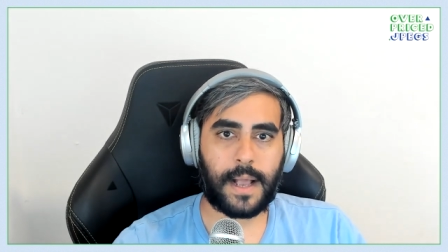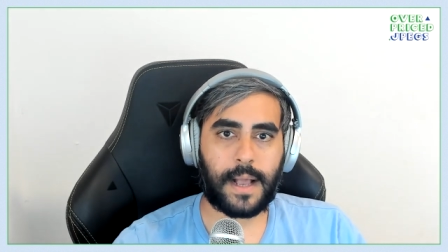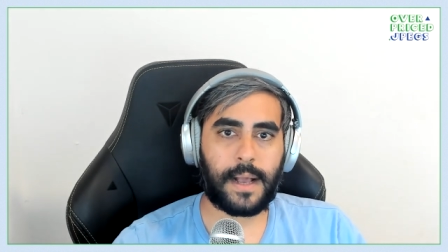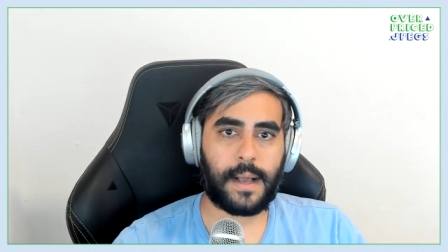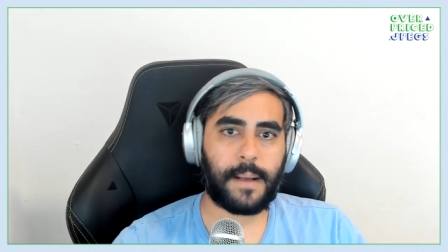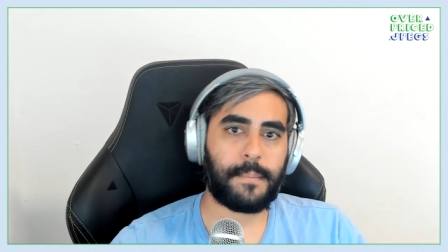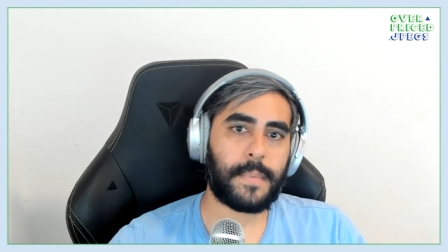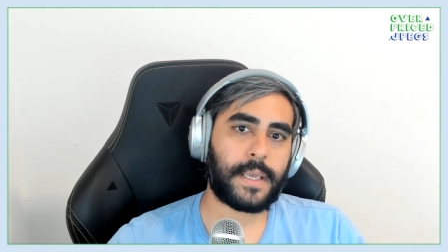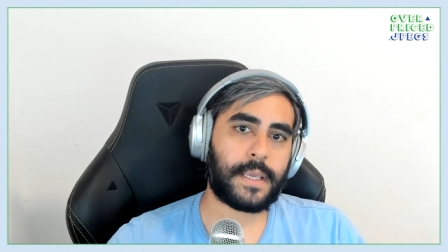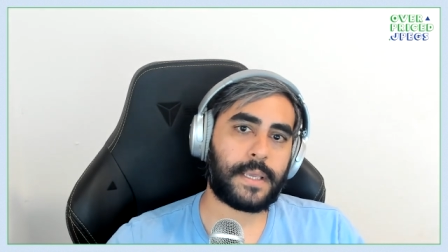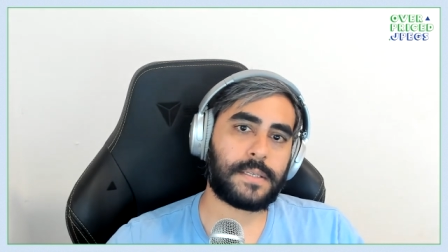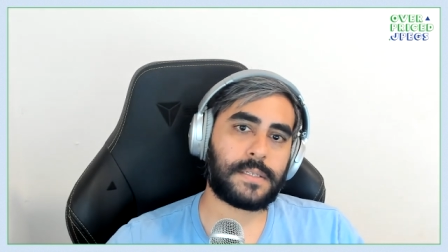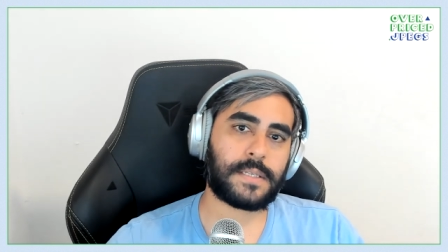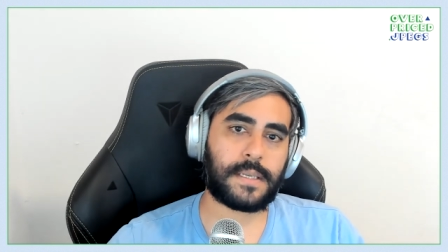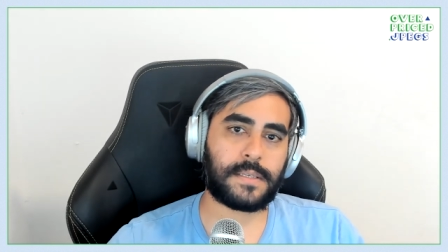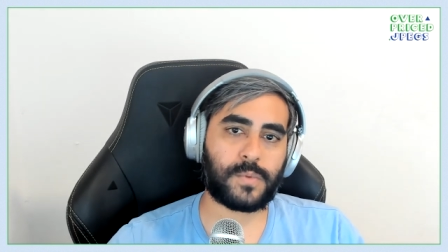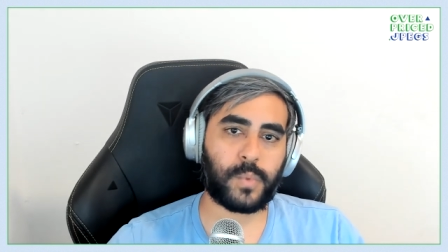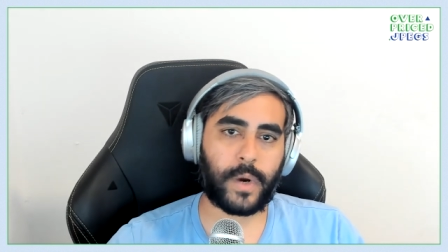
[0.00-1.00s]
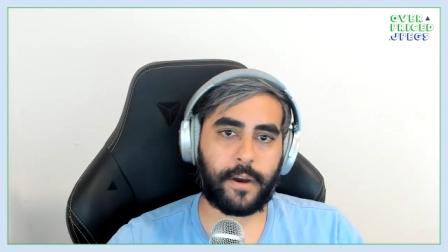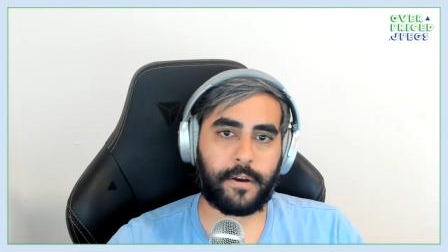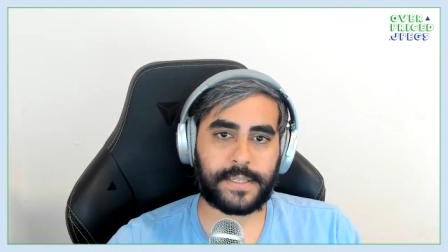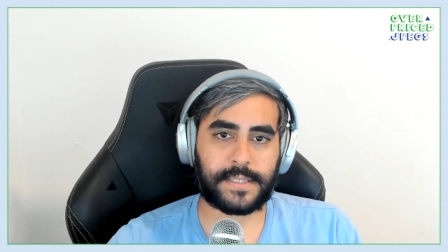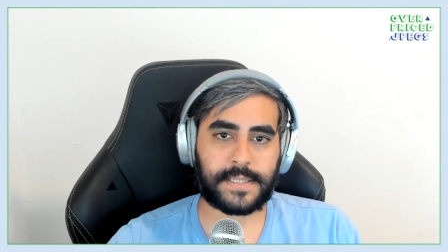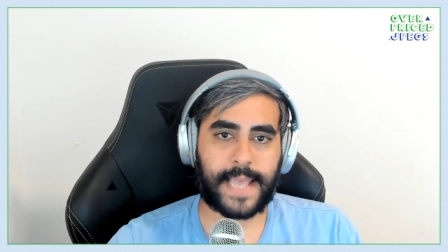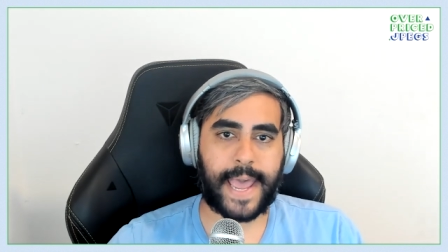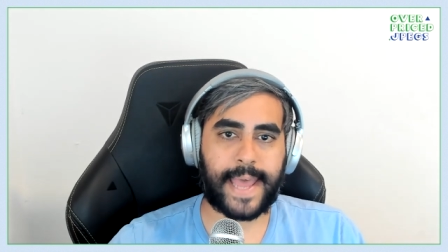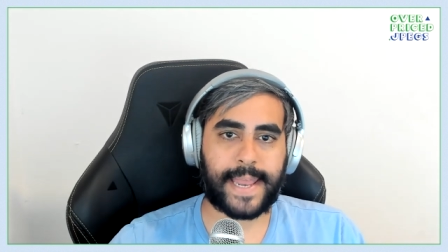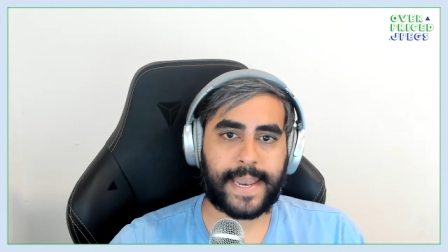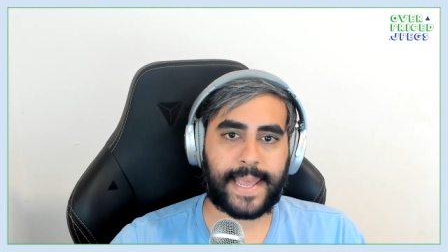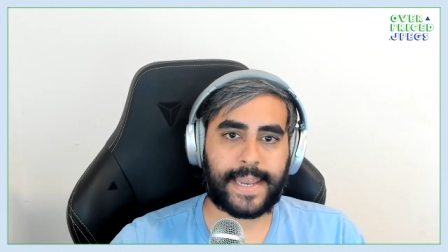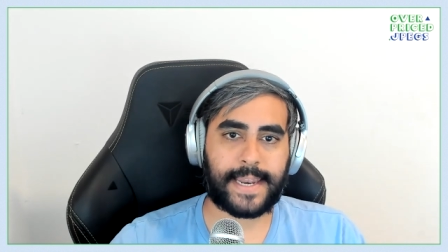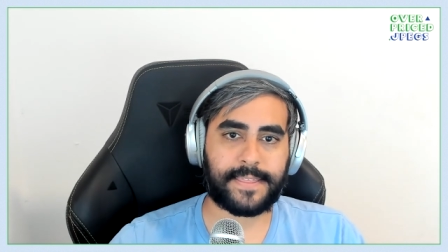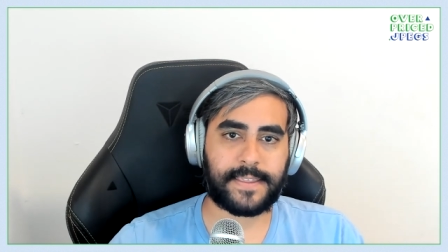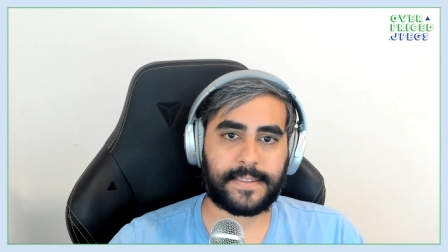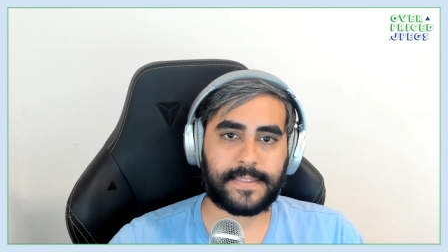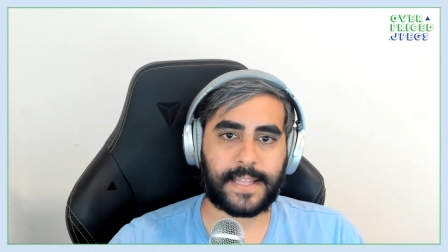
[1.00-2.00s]
Um, is is where it's at,
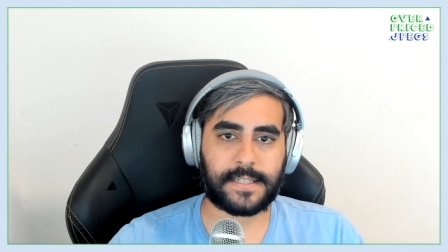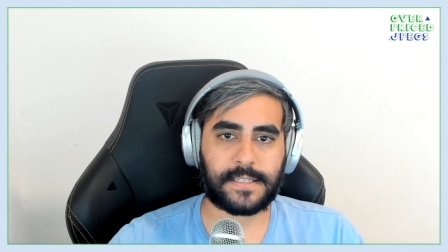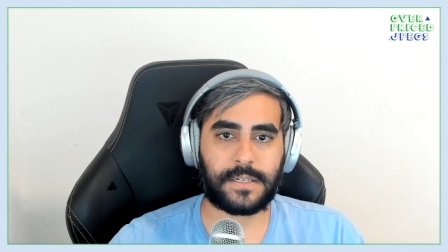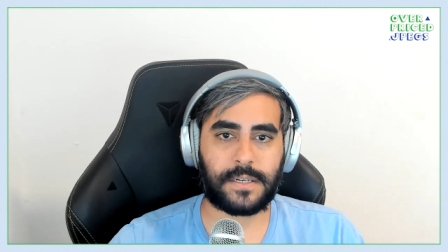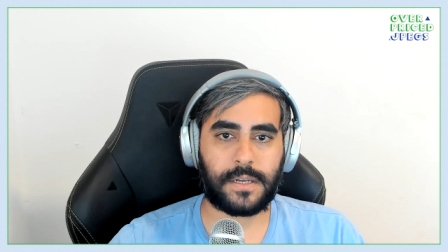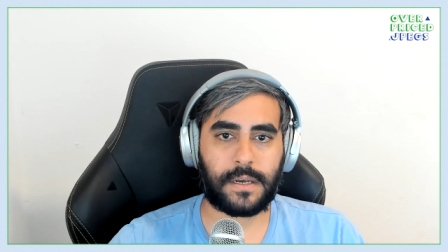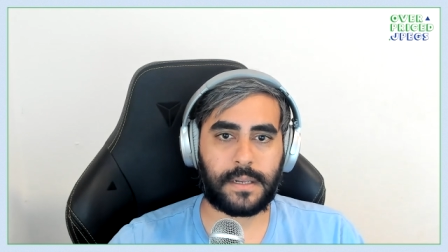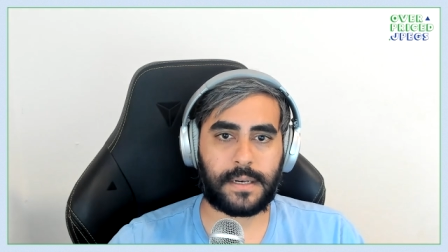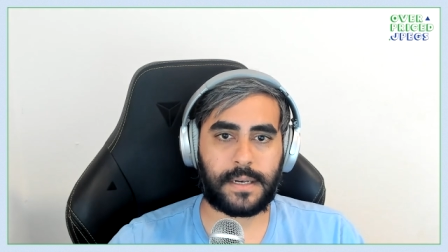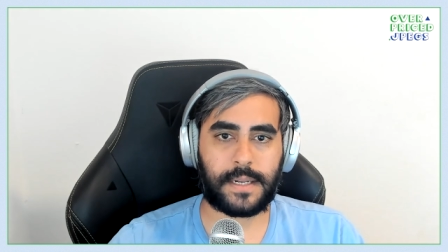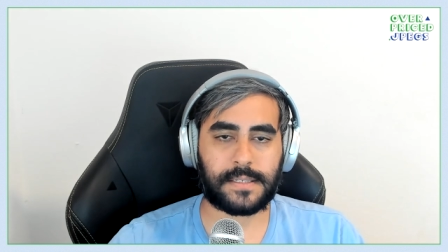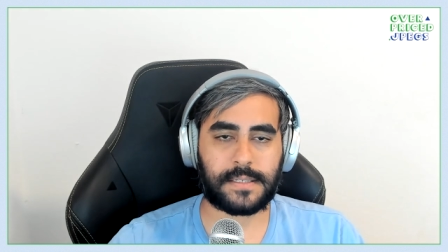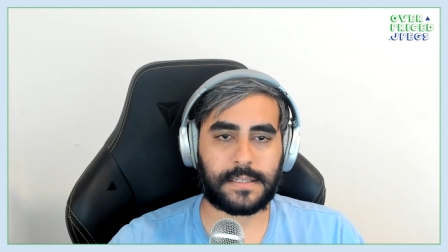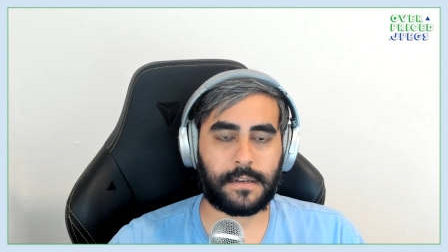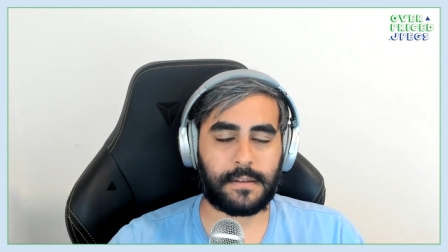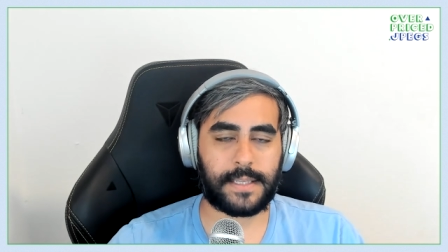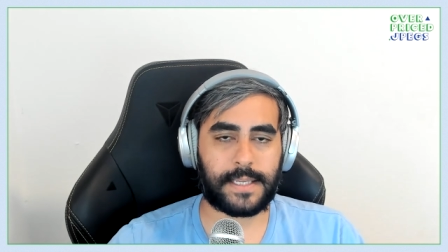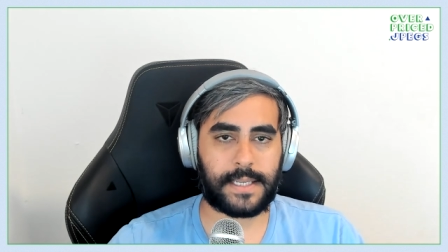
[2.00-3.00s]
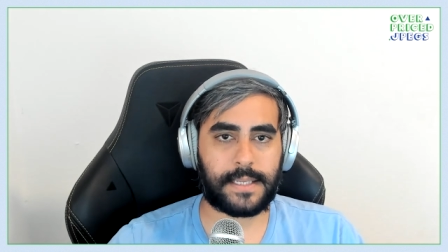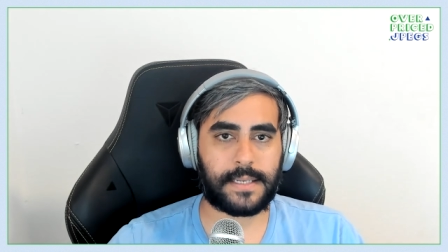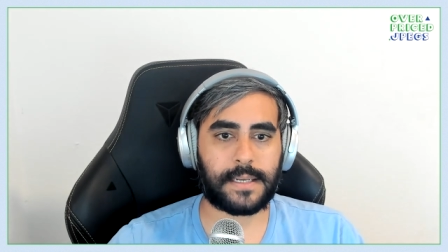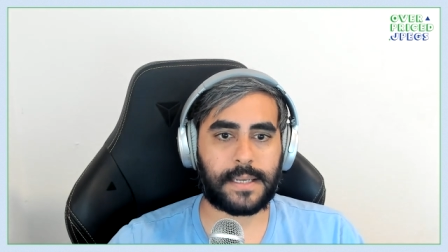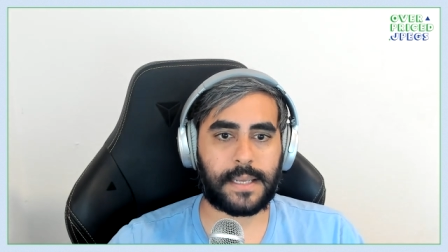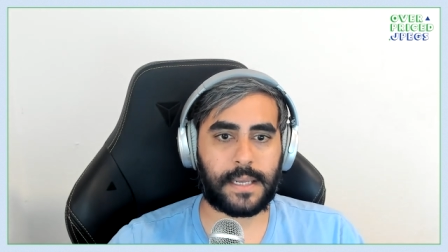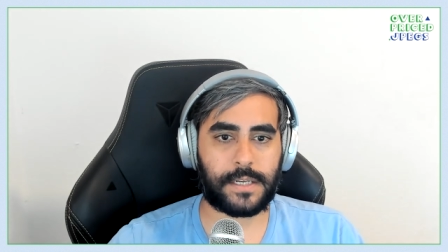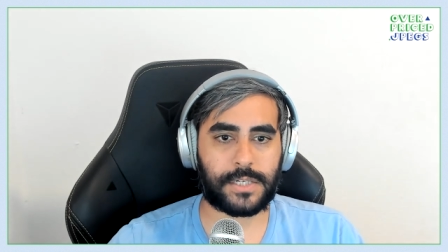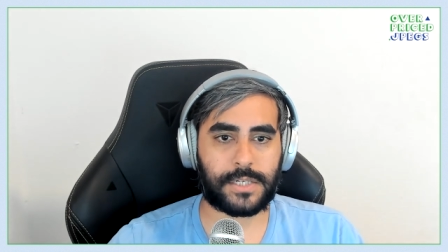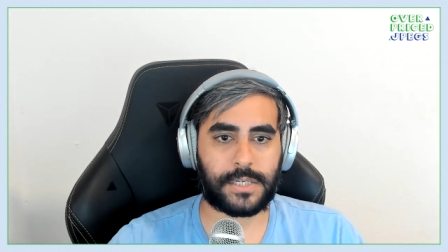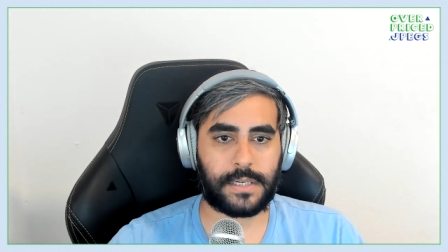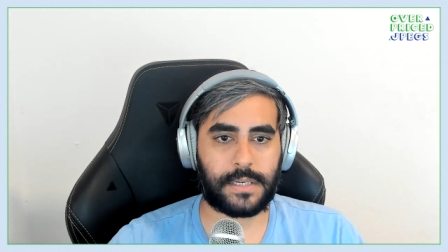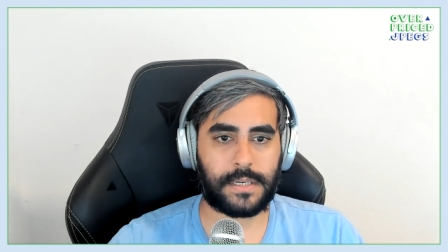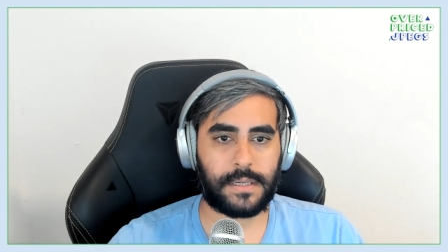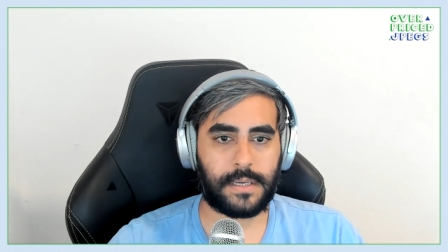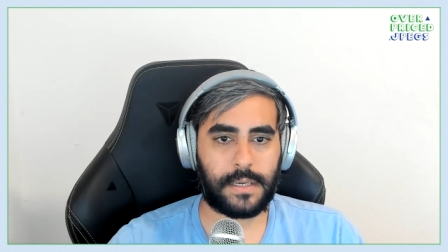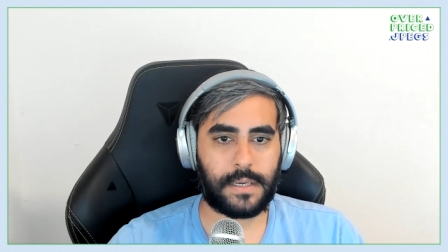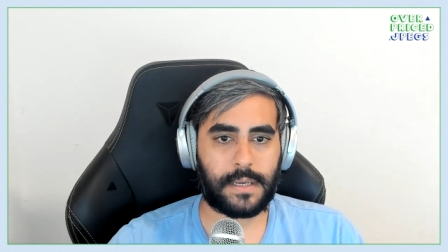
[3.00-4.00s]
and I think that's not necessarily an
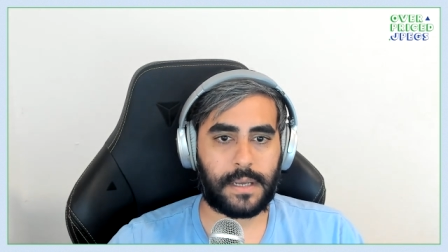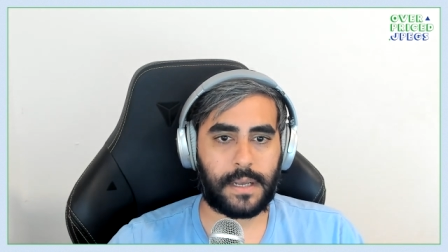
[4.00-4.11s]
indication.